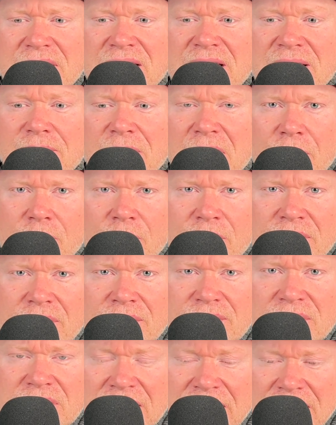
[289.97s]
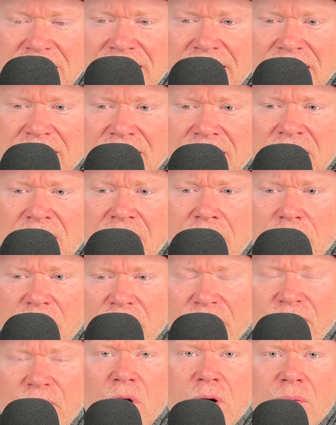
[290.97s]
keep my windows clean
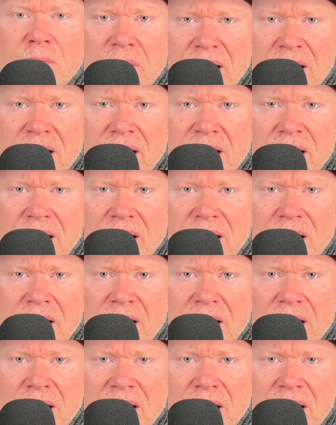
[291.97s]
before